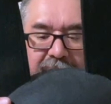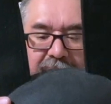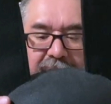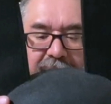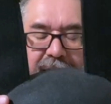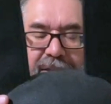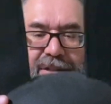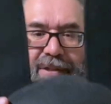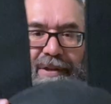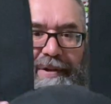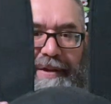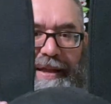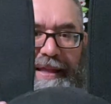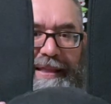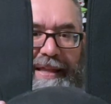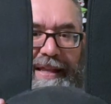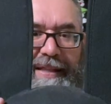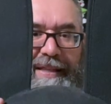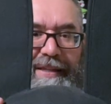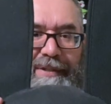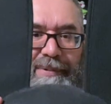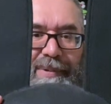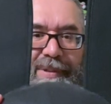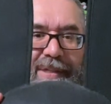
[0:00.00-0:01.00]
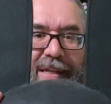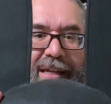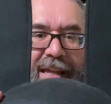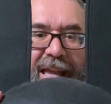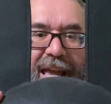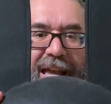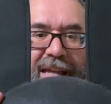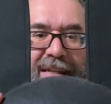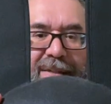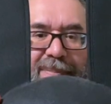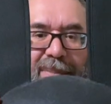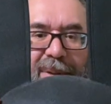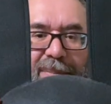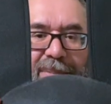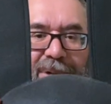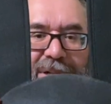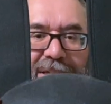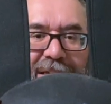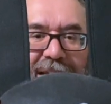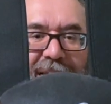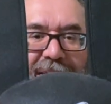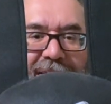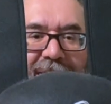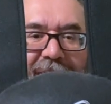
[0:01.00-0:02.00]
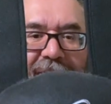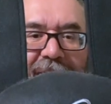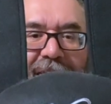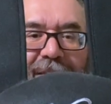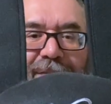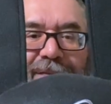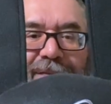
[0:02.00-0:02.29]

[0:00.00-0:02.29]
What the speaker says: So I think this was a cast member set, and it